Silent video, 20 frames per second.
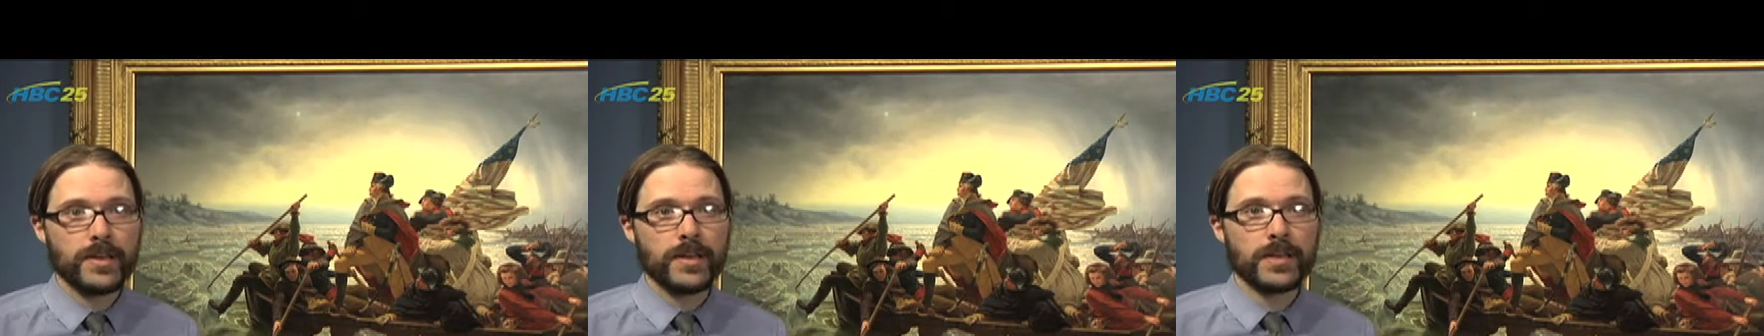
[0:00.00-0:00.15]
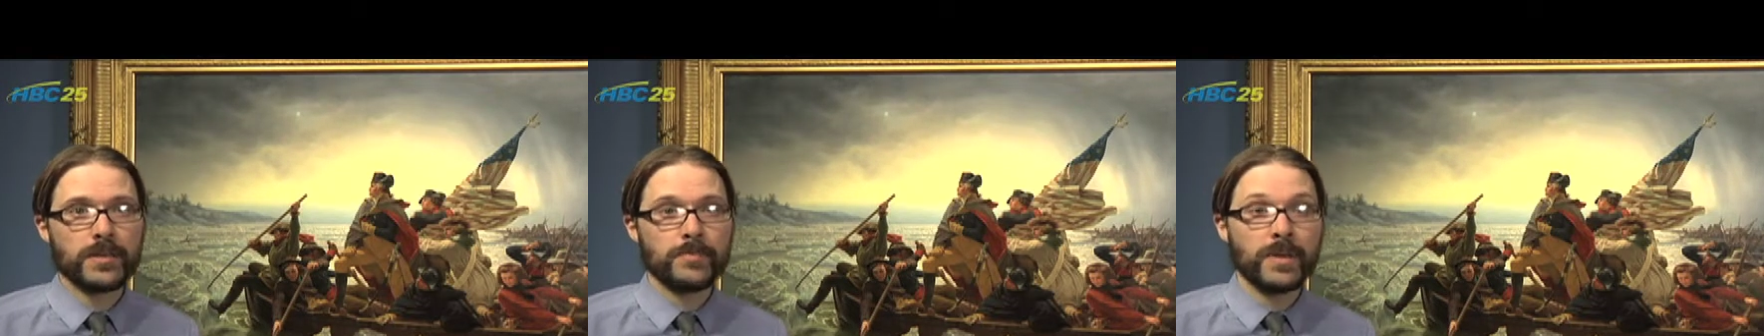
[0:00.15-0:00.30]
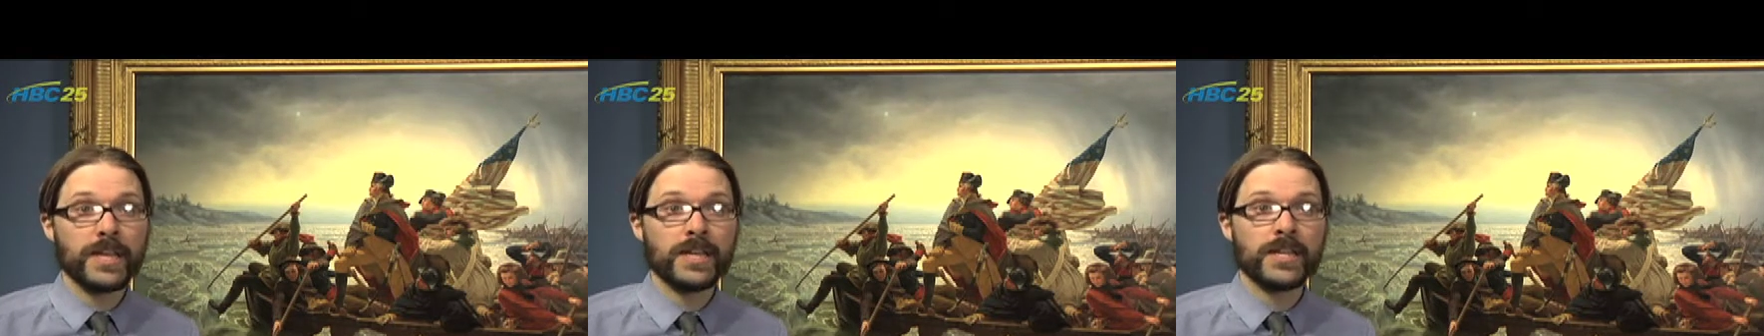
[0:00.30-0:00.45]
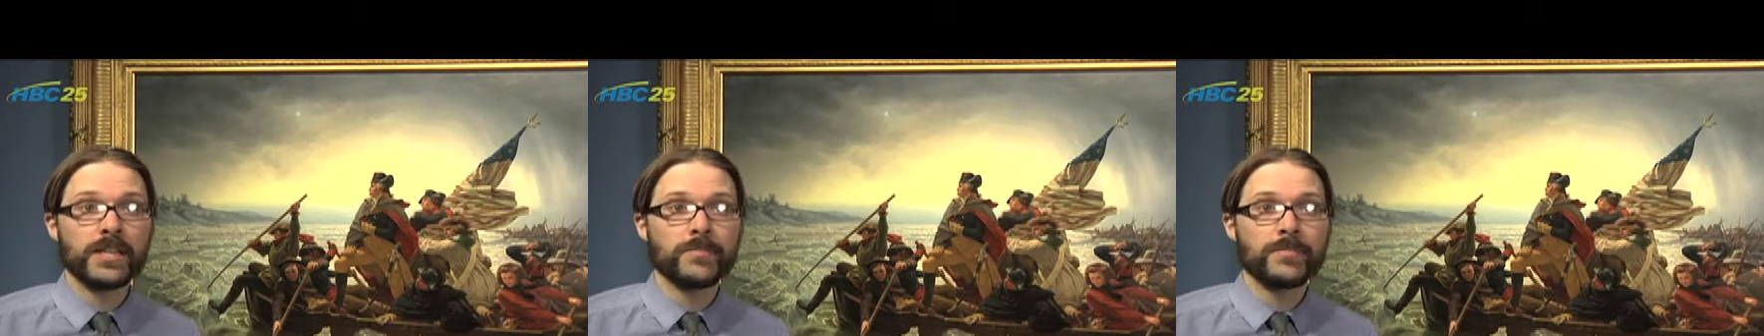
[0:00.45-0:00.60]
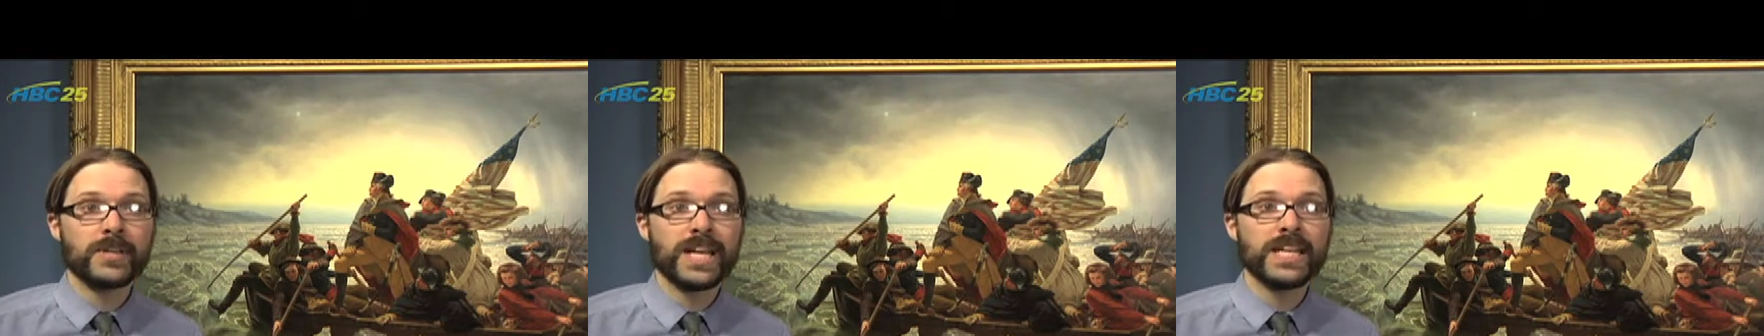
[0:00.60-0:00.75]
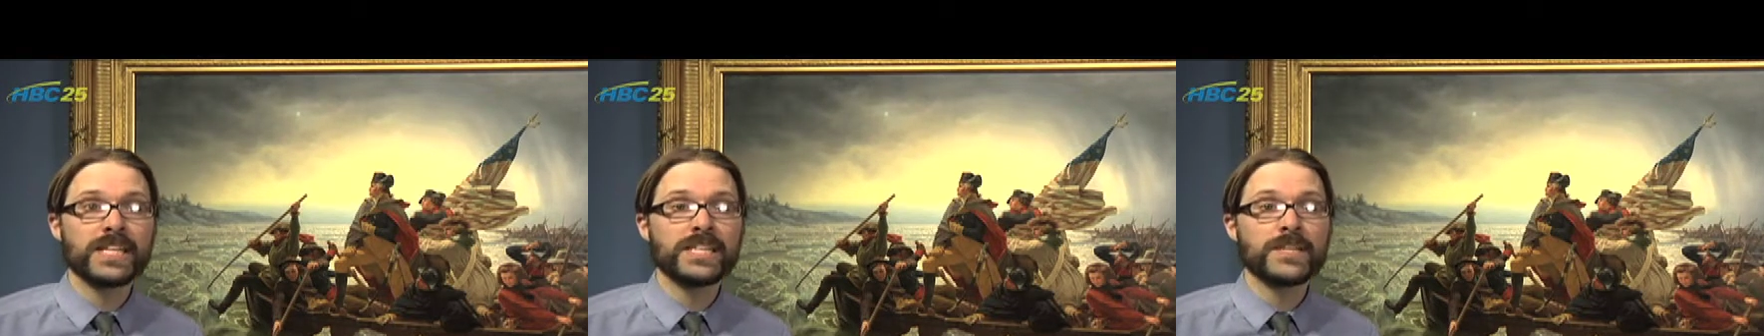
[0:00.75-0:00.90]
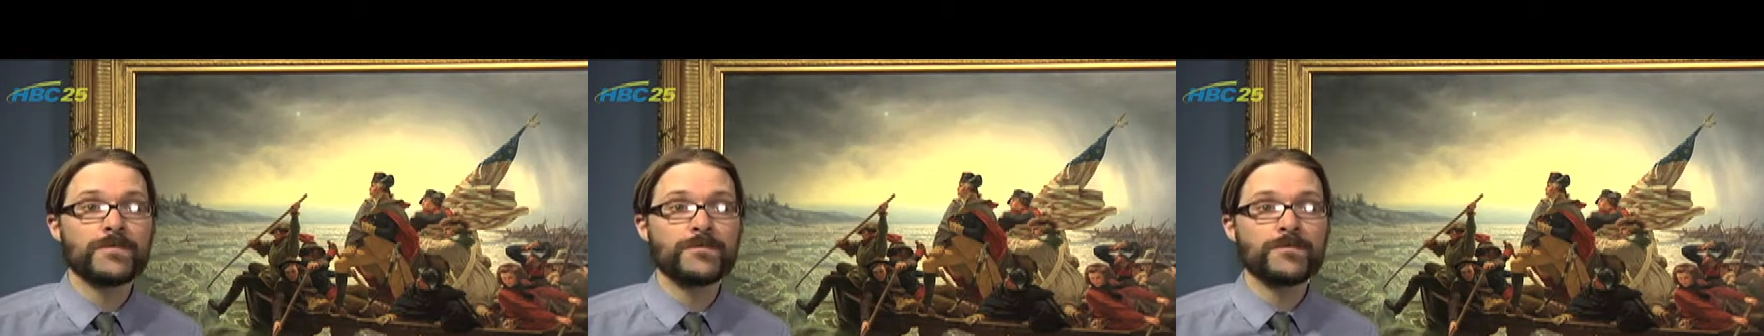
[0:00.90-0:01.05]
He painted them in
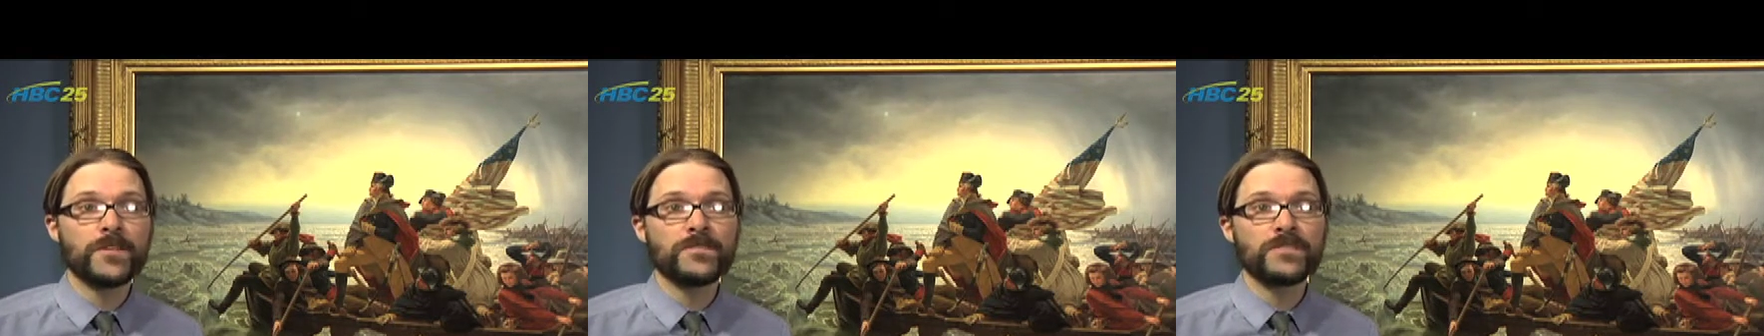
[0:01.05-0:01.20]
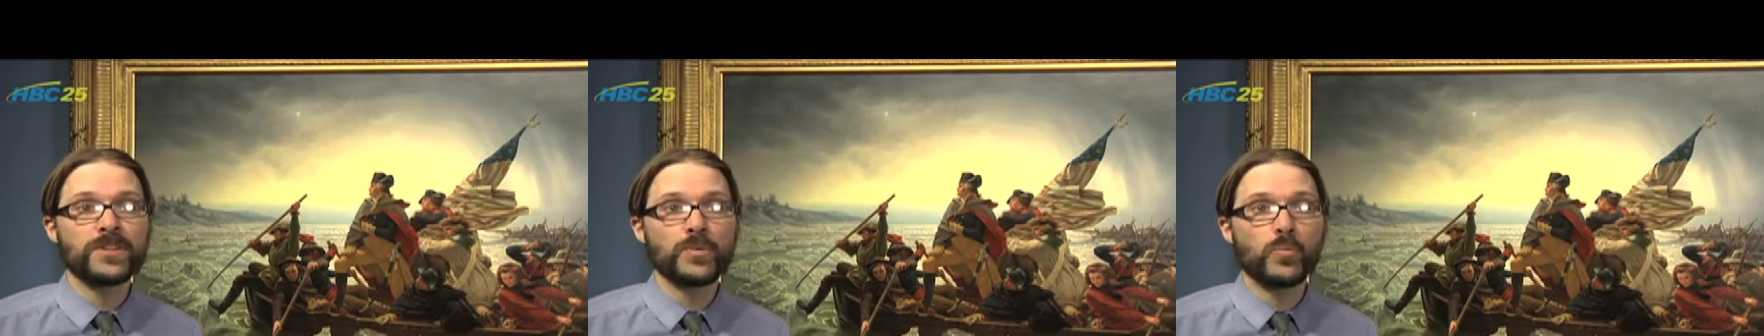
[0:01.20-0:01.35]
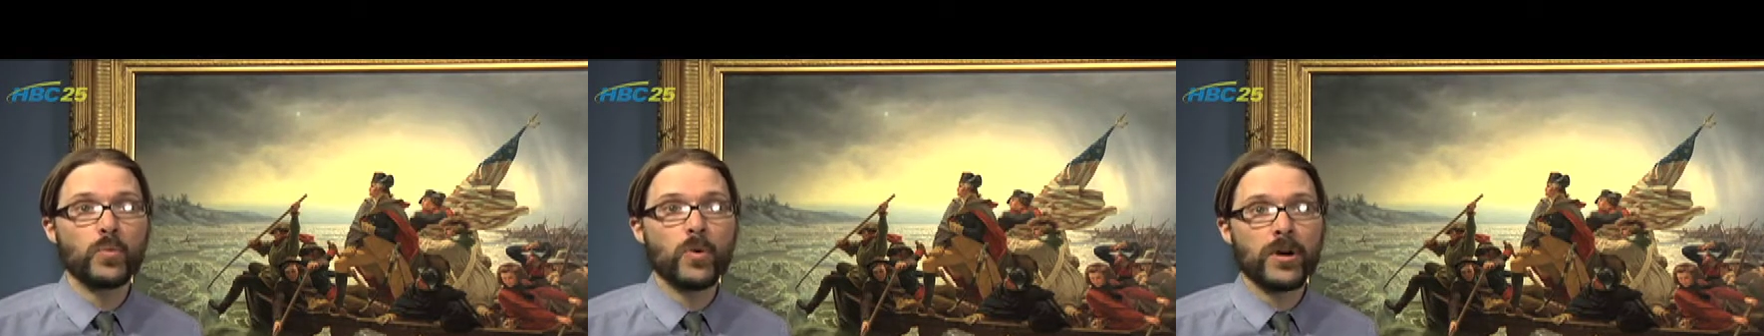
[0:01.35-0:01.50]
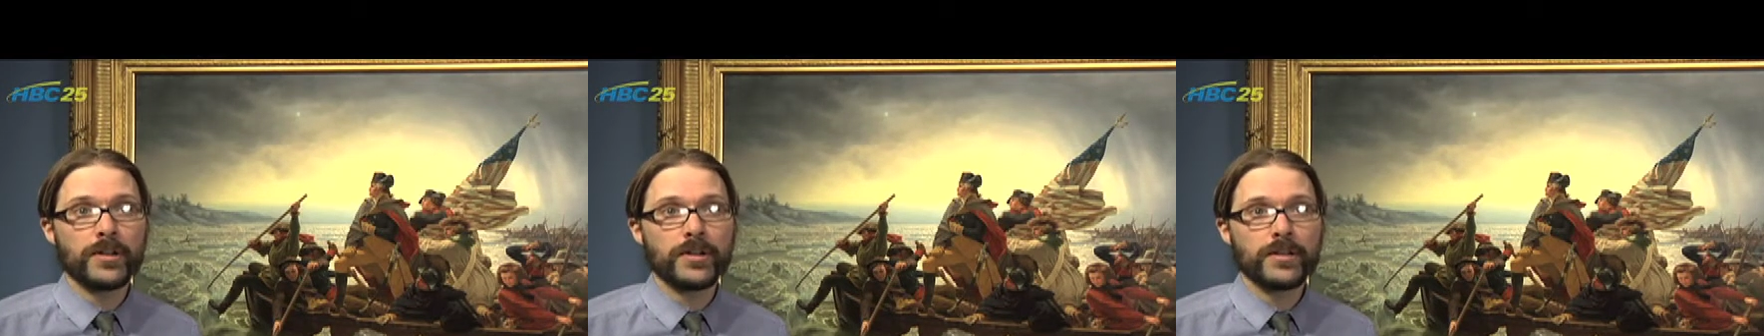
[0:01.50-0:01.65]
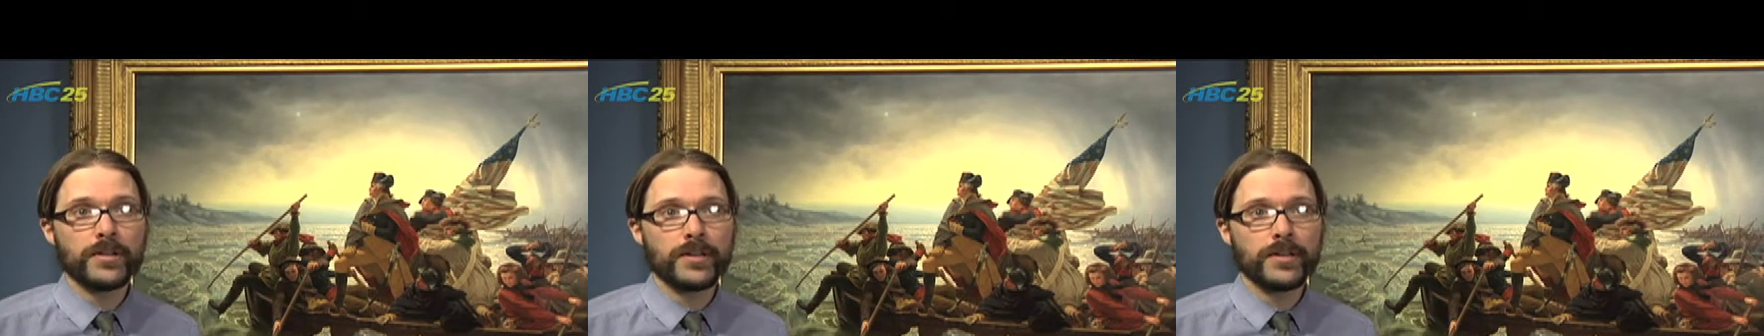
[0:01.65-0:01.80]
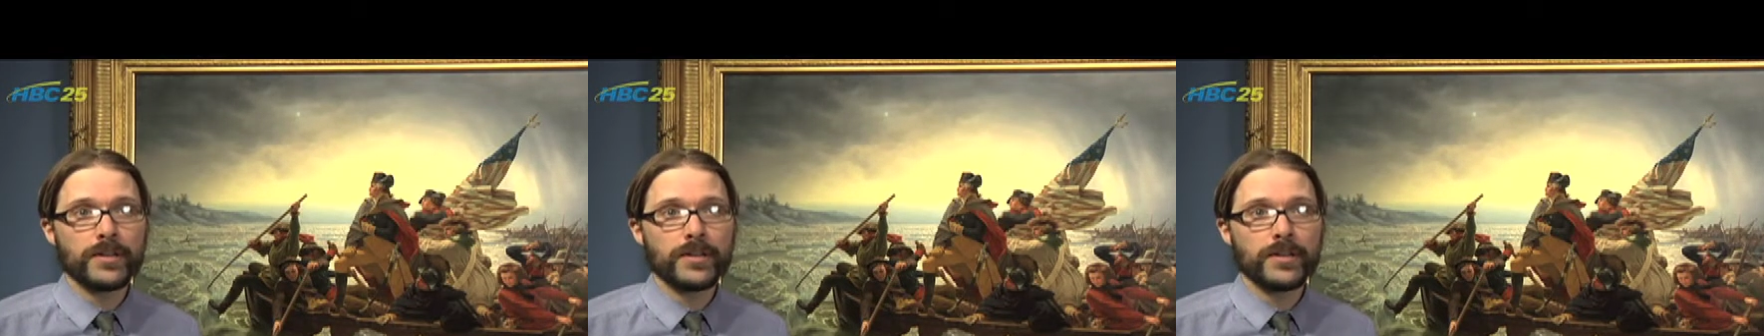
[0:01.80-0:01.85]
1851.